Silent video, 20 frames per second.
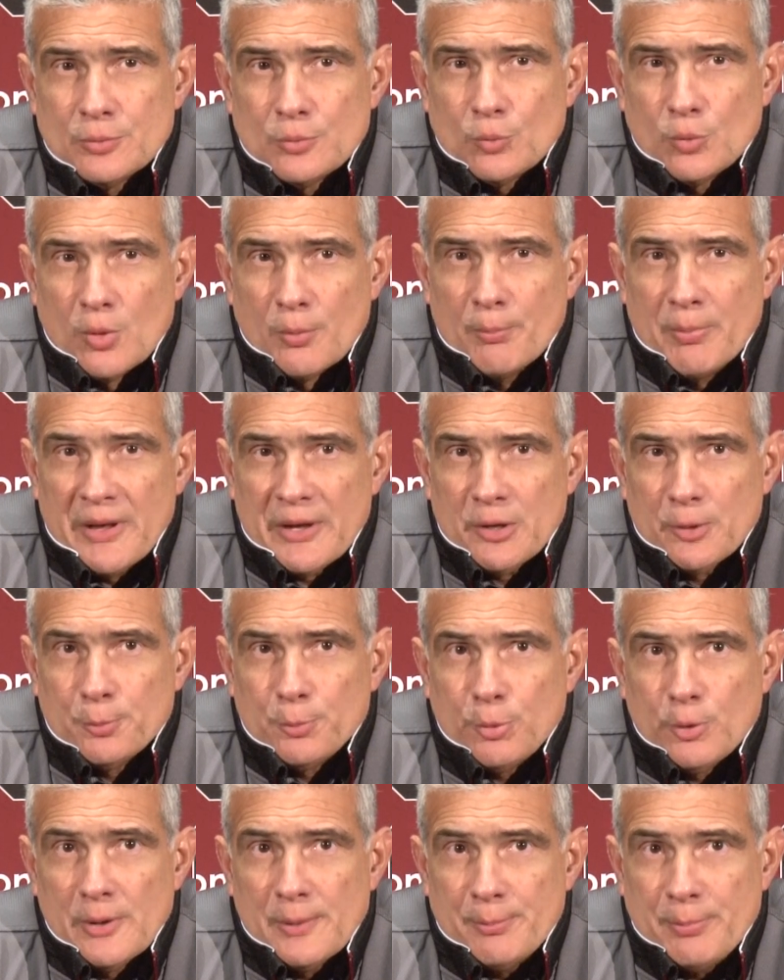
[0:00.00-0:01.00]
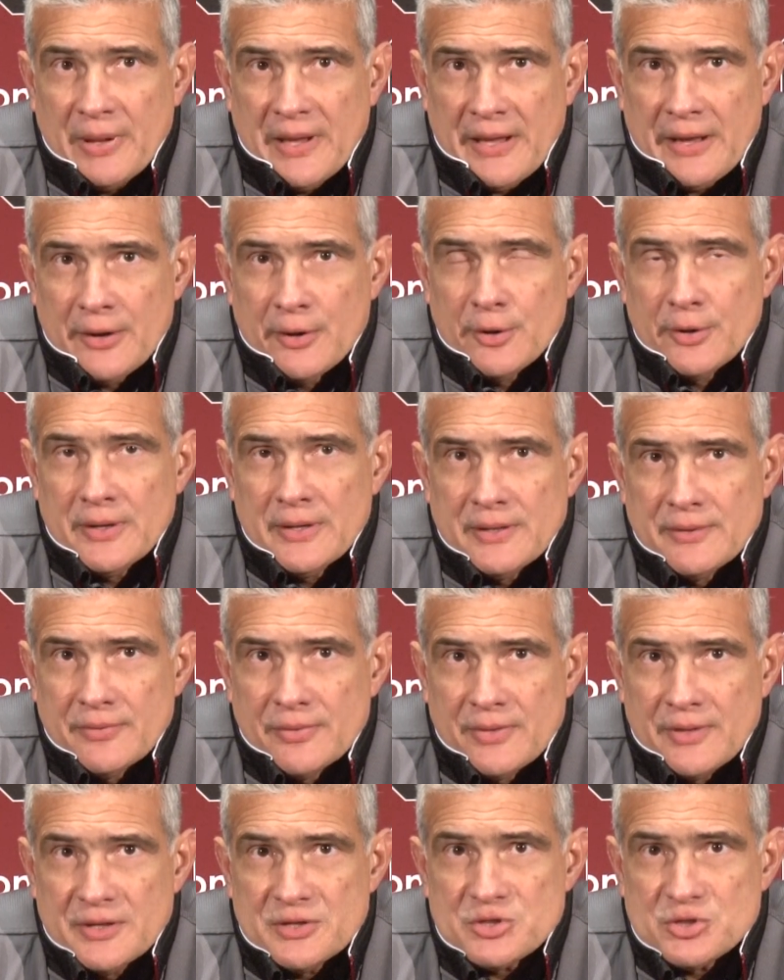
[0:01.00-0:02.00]
We're better prepared
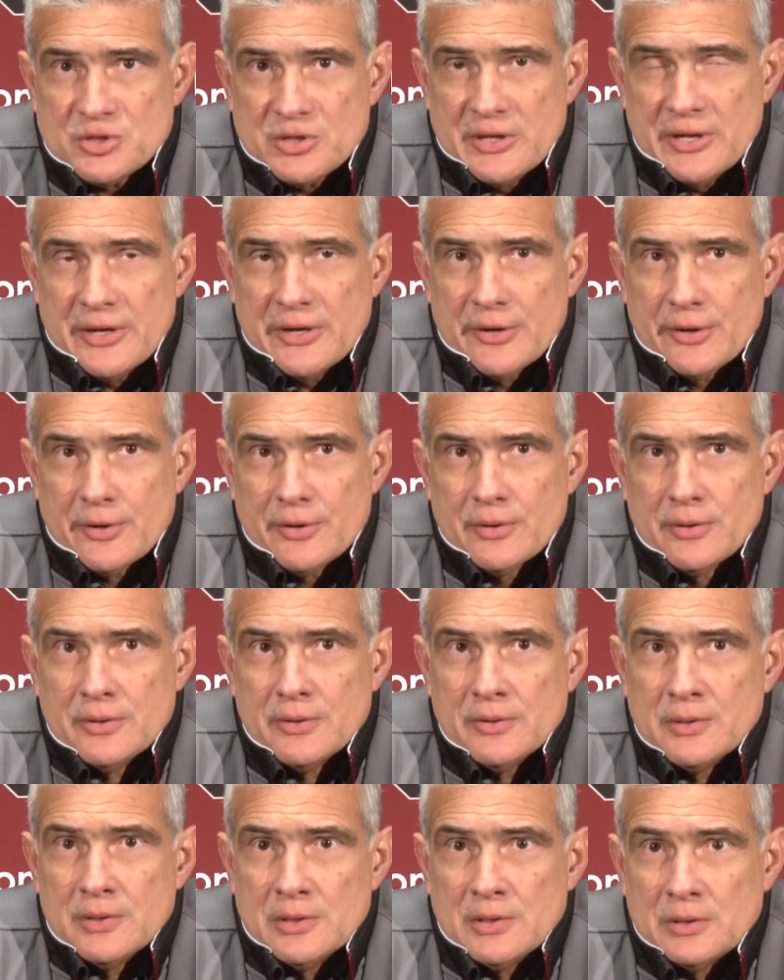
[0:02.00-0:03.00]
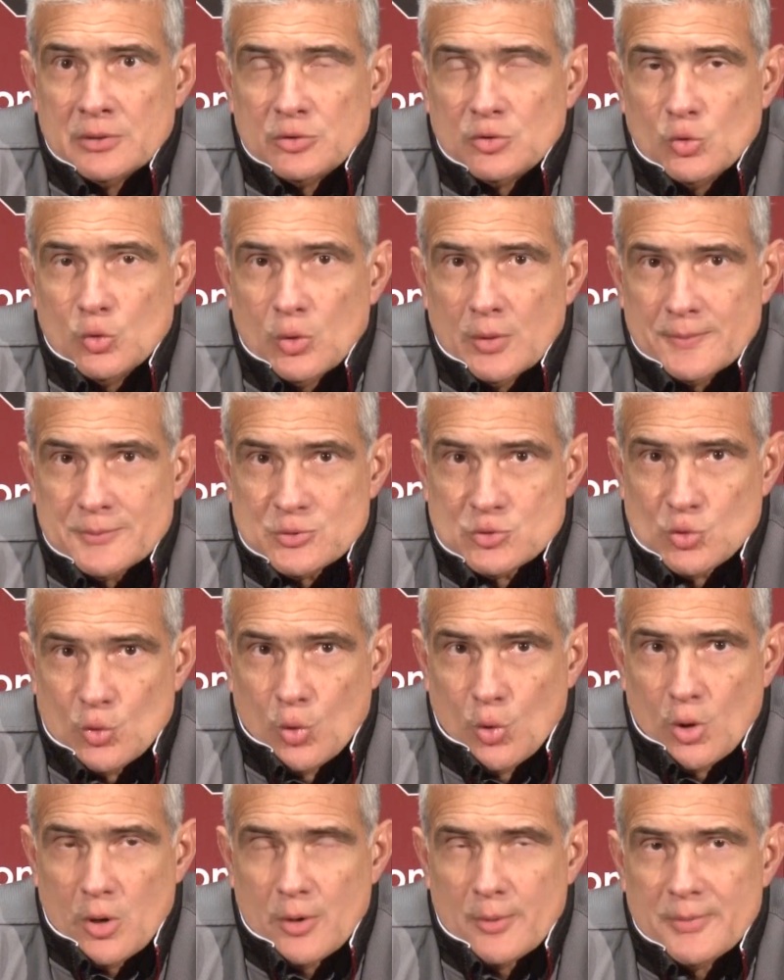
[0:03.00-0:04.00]
this year to
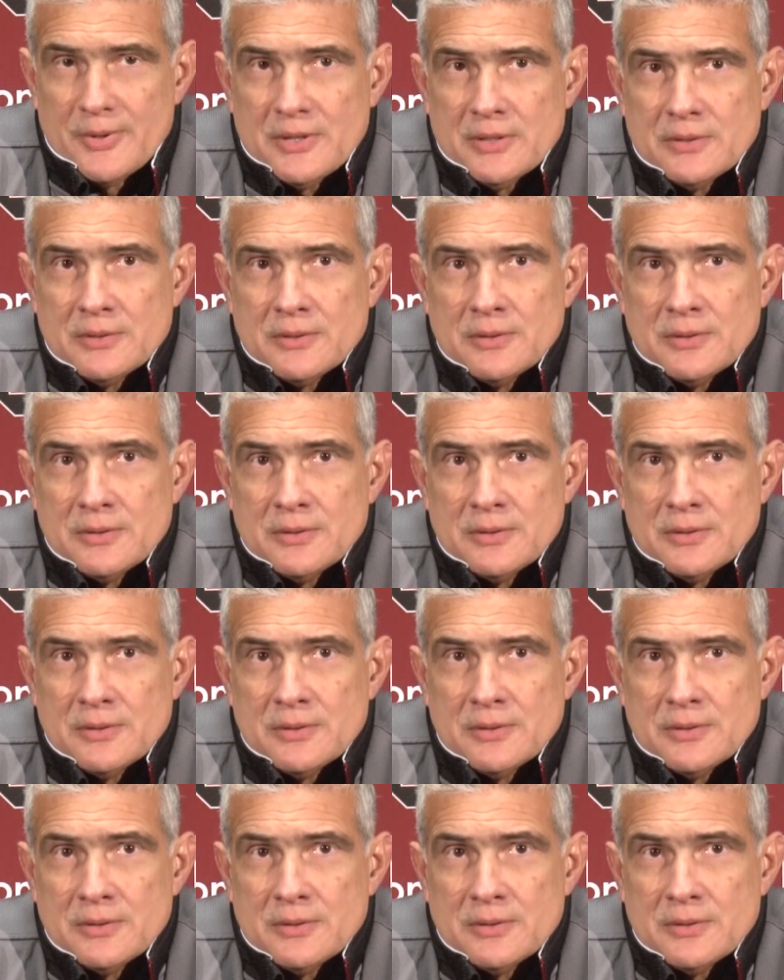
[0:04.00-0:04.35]
absorb